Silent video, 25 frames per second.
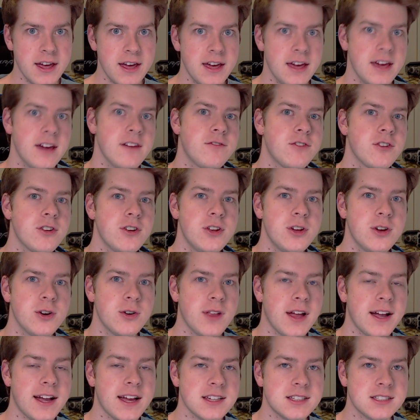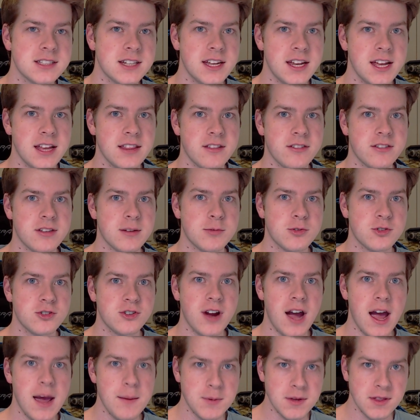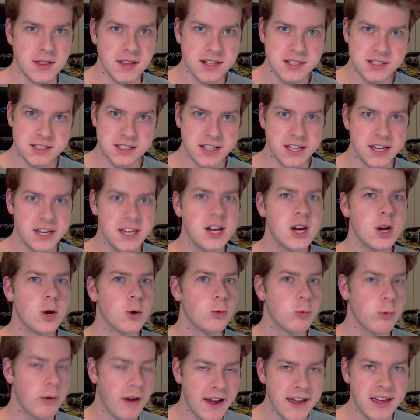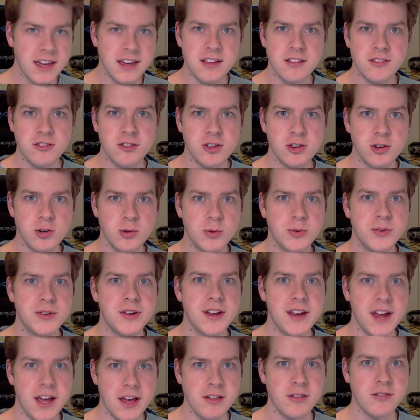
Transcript: If you're new, like I said, hit the subscribe and let's get right into today's